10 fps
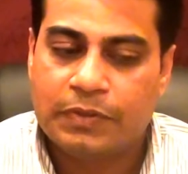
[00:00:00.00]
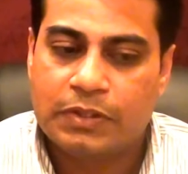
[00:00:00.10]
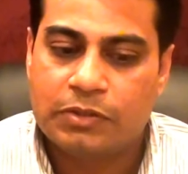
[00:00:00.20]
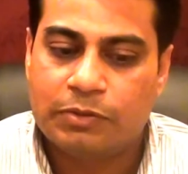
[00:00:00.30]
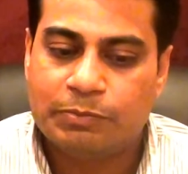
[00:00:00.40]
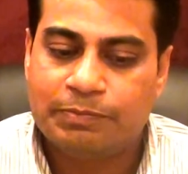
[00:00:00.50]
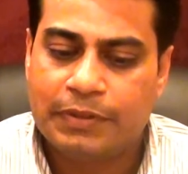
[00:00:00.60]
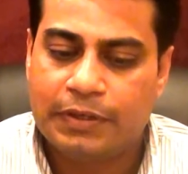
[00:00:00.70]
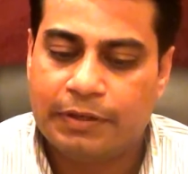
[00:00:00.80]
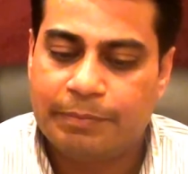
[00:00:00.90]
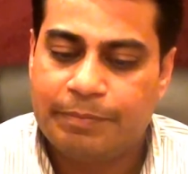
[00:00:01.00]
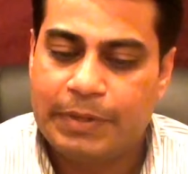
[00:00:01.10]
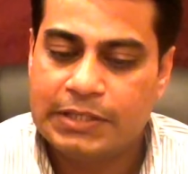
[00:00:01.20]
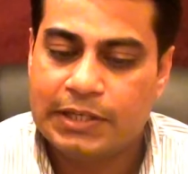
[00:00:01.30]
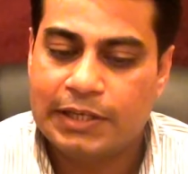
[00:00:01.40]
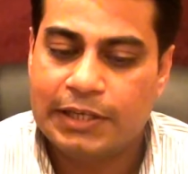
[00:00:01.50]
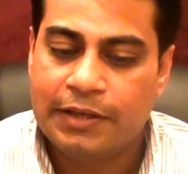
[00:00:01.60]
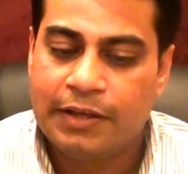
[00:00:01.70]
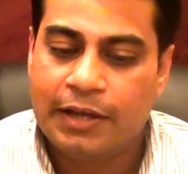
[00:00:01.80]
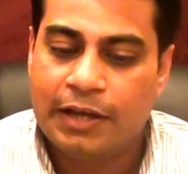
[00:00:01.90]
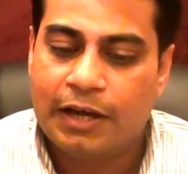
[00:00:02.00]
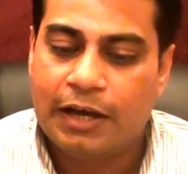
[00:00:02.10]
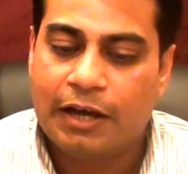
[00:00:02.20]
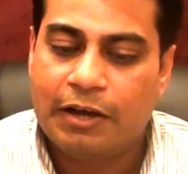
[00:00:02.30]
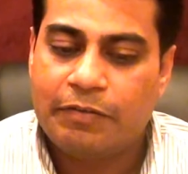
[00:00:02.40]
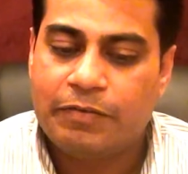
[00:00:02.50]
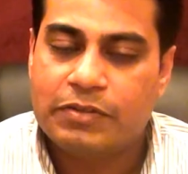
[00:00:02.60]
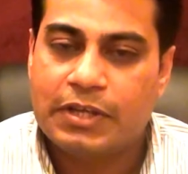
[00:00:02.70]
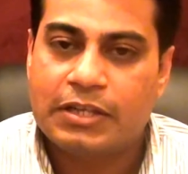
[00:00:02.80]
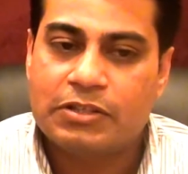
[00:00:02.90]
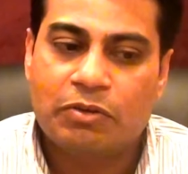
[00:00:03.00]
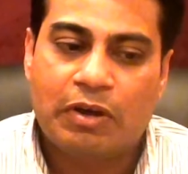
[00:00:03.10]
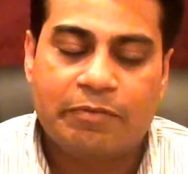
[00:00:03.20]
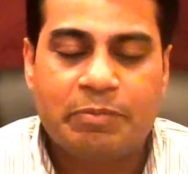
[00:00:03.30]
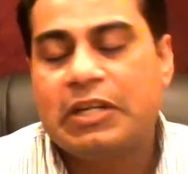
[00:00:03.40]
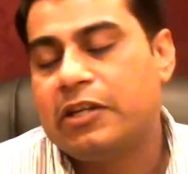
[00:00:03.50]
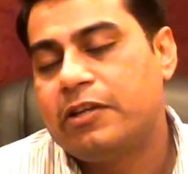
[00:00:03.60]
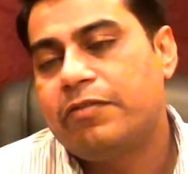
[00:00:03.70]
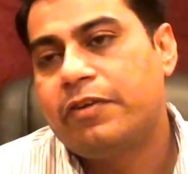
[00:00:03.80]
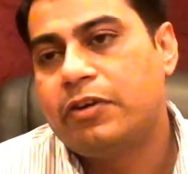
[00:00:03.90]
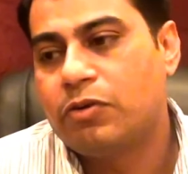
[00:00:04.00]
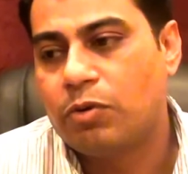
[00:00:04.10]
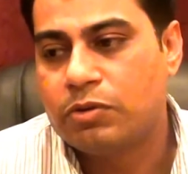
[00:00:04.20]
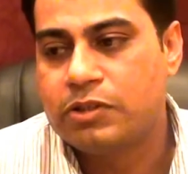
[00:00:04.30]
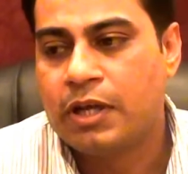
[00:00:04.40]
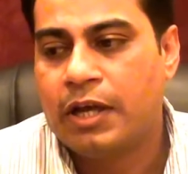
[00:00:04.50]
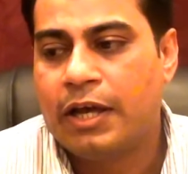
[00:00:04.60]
So basically, if you say so, I've been in different roles.